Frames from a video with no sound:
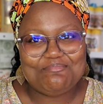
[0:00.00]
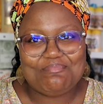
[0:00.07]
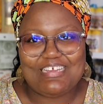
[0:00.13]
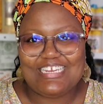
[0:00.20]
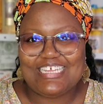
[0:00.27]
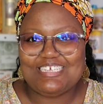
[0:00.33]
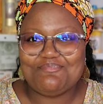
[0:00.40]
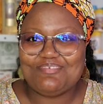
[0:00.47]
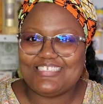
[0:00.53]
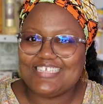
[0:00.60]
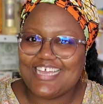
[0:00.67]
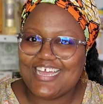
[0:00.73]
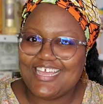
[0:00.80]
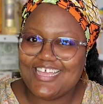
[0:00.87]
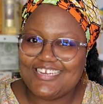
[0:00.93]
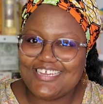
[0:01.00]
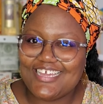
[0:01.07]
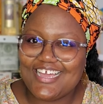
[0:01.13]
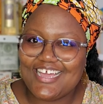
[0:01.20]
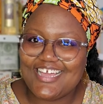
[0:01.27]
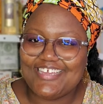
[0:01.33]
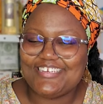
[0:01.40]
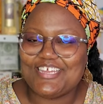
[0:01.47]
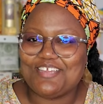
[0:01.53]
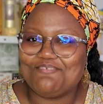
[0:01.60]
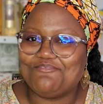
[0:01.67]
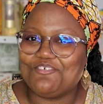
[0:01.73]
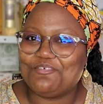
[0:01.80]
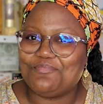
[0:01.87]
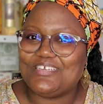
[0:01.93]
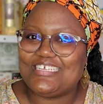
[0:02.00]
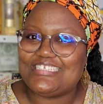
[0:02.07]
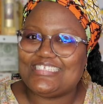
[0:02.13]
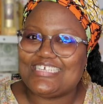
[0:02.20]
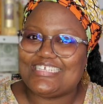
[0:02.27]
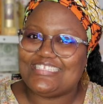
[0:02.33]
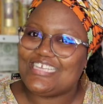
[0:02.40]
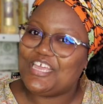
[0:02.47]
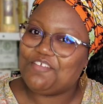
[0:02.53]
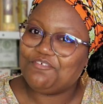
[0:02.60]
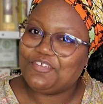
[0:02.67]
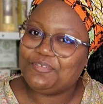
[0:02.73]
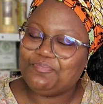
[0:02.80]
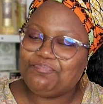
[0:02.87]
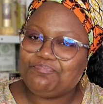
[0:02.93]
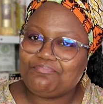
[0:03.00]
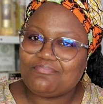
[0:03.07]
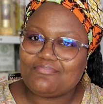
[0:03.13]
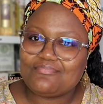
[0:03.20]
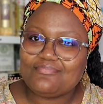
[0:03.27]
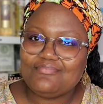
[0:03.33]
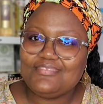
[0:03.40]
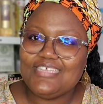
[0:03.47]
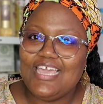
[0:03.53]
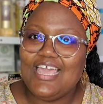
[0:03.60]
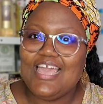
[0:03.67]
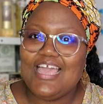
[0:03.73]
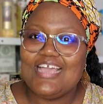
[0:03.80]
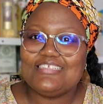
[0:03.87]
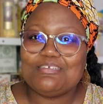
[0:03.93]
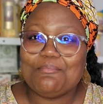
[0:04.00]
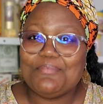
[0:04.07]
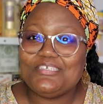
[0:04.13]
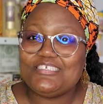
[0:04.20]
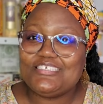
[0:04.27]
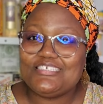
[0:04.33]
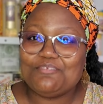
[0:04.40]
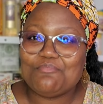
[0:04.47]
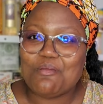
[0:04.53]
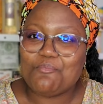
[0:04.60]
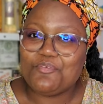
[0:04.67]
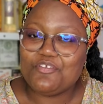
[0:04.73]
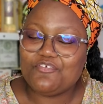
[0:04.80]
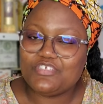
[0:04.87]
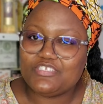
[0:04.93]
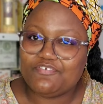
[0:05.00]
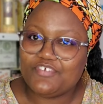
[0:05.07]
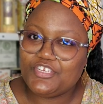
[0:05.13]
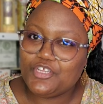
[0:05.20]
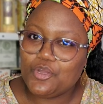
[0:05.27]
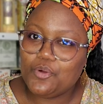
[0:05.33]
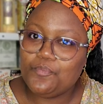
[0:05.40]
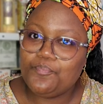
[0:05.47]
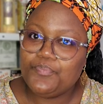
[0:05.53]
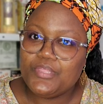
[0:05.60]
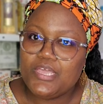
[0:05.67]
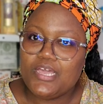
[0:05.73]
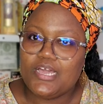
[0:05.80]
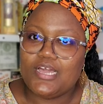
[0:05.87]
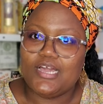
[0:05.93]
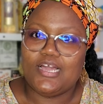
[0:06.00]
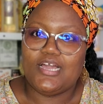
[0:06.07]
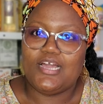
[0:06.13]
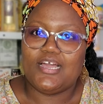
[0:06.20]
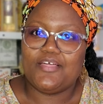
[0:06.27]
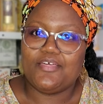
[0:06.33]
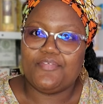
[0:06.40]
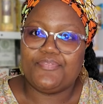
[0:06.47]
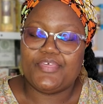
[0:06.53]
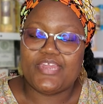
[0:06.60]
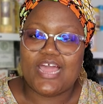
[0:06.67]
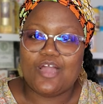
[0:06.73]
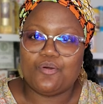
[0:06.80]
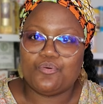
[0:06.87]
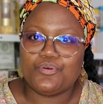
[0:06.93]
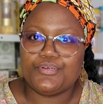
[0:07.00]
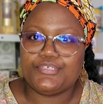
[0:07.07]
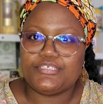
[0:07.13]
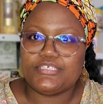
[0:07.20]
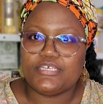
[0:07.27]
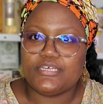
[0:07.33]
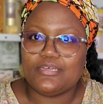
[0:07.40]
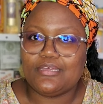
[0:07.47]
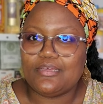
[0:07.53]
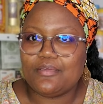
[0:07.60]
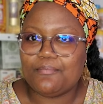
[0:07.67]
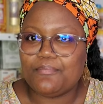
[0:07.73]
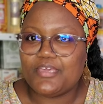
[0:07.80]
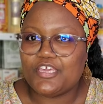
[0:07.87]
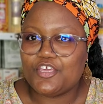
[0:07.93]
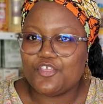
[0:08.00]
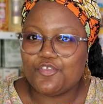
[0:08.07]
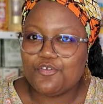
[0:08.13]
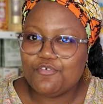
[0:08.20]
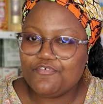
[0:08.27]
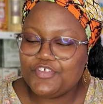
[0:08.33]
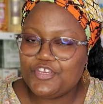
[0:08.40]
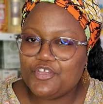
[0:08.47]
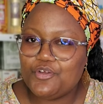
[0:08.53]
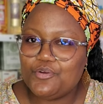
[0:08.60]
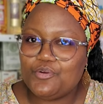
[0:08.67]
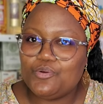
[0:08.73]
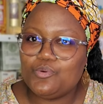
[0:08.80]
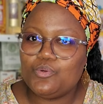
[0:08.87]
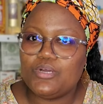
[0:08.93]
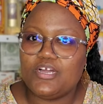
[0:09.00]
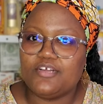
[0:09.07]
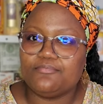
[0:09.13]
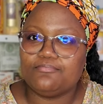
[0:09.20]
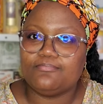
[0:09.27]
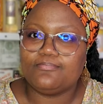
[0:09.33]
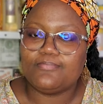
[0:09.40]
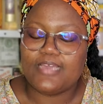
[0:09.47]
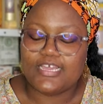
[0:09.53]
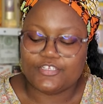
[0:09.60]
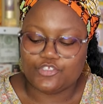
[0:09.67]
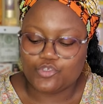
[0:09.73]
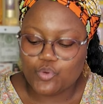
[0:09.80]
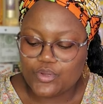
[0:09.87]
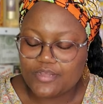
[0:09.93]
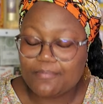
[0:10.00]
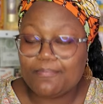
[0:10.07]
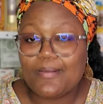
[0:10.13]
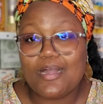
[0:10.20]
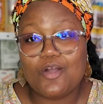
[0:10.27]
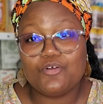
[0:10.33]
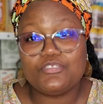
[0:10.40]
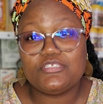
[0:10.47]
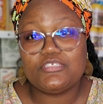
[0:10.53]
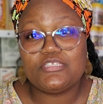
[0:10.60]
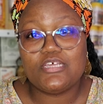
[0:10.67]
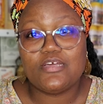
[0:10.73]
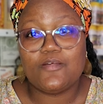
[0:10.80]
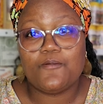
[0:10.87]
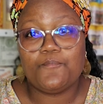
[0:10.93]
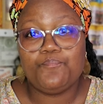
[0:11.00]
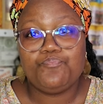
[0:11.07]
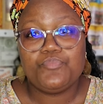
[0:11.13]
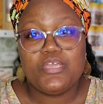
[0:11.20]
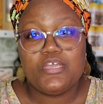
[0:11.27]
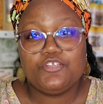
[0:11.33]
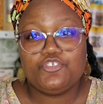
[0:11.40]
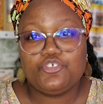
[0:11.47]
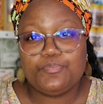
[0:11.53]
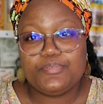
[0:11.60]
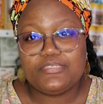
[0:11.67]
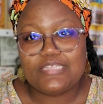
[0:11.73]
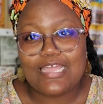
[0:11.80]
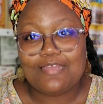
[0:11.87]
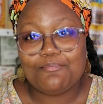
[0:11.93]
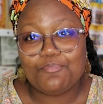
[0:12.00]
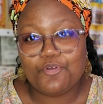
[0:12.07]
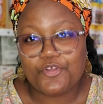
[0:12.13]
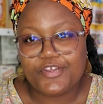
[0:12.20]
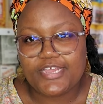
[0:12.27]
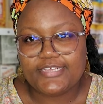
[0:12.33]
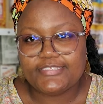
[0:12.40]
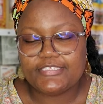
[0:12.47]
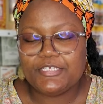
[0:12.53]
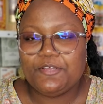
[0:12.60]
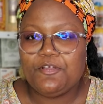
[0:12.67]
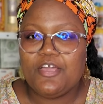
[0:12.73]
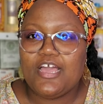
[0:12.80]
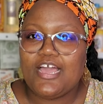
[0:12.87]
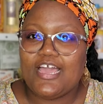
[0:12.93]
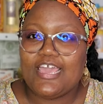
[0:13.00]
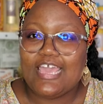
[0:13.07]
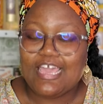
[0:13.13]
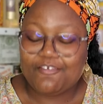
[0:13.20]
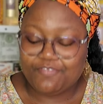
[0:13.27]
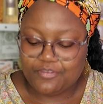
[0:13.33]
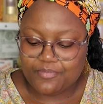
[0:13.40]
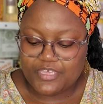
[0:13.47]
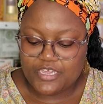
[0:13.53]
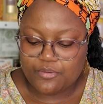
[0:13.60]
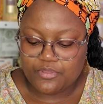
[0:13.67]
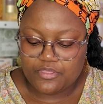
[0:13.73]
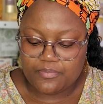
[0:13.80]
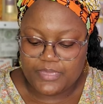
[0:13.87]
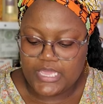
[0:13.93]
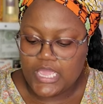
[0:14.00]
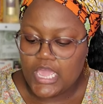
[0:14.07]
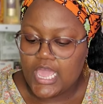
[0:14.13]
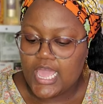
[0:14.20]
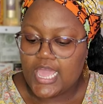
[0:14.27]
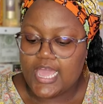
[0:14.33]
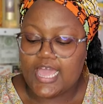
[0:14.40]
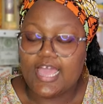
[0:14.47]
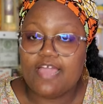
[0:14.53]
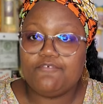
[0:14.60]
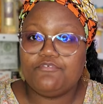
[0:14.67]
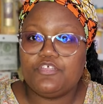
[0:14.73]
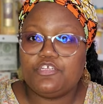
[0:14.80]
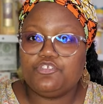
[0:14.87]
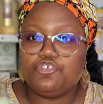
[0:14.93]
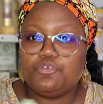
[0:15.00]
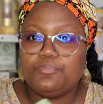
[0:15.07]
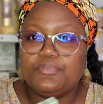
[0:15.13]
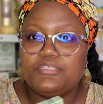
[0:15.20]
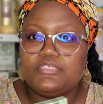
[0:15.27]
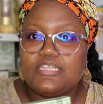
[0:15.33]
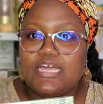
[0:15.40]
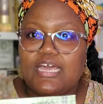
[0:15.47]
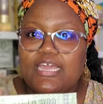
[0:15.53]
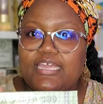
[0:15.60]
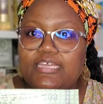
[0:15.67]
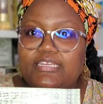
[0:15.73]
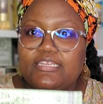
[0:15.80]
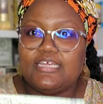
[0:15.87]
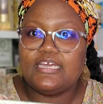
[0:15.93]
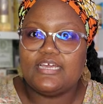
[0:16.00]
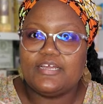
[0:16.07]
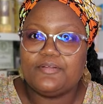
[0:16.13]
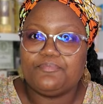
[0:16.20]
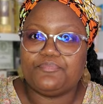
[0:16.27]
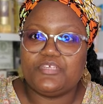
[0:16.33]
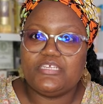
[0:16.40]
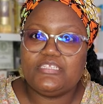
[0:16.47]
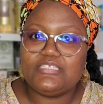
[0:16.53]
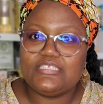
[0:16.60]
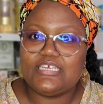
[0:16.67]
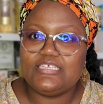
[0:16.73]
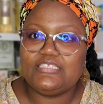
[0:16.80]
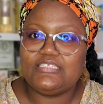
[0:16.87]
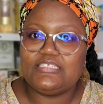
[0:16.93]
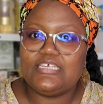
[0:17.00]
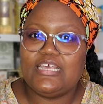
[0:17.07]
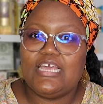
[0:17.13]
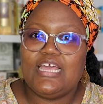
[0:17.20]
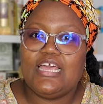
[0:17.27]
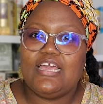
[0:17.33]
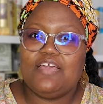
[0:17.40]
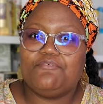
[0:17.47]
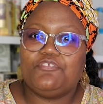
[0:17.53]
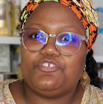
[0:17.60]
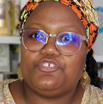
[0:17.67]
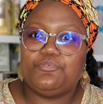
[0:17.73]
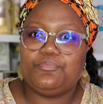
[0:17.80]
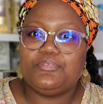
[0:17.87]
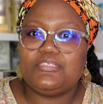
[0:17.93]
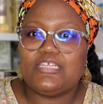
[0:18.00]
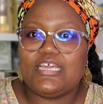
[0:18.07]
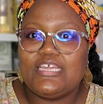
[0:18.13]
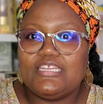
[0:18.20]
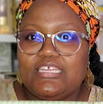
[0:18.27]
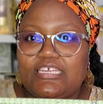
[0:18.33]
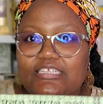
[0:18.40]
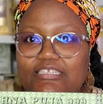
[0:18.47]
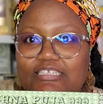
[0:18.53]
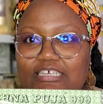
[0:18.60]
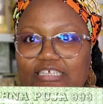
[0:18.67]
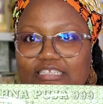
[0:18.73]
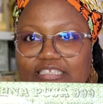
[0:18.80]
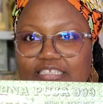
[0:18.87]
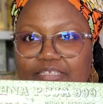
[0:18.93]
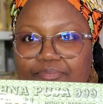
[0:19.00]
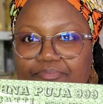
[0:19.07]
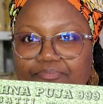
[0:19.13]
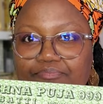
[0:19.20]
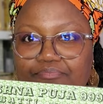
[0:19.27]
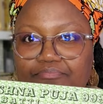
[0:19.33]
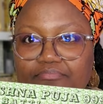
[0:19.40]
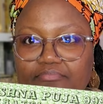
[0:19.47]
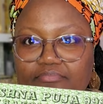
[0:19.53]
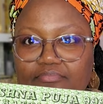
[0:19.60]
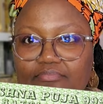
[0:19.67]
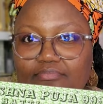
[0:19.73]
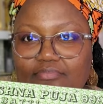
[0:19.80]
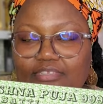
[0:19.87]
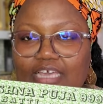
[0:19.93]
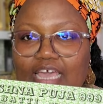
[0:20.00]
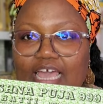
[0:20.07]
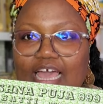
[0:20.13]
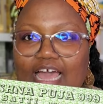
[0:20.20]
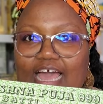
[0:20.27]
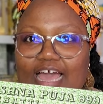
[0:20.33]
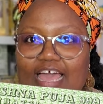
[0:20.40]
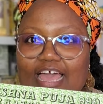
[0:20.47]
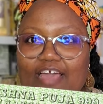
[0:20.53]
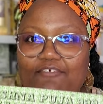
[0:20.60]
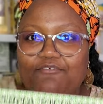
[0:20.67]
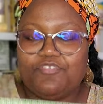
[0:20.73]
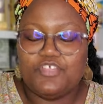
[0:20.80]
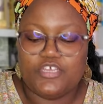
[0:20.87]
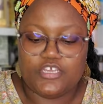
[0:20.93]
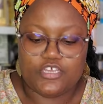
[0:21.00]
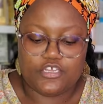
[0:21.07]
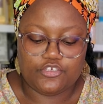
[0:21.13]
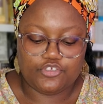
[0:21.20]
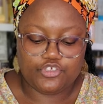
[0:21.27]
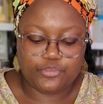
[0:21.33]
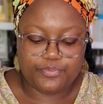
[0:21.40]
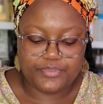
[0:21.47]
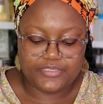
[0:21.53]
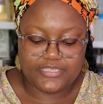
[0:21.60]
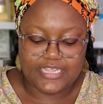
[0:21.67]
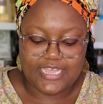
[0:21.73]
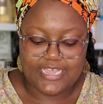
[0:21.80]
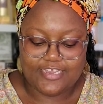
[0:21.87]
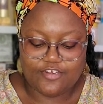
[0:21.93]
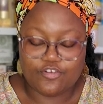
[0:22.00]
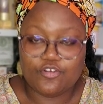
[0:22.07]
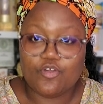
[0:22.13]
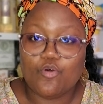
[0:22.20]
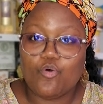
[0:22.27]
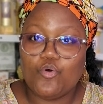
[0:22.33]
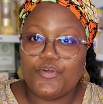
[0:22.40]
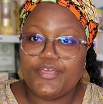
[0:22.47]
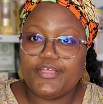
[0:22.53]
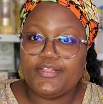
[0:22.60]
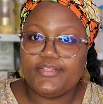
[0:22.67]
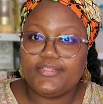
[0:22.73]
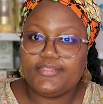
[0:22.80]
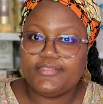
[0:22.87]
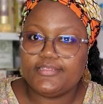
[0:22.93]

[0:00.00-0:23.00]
My name is Ayanda and I am from Incense Haven. As I mentioned in my previous video, that I would make a new video and talk about the 999 products. I have them here with me. I have the 999 incense. I have the 999 incense. I have the 999 oil.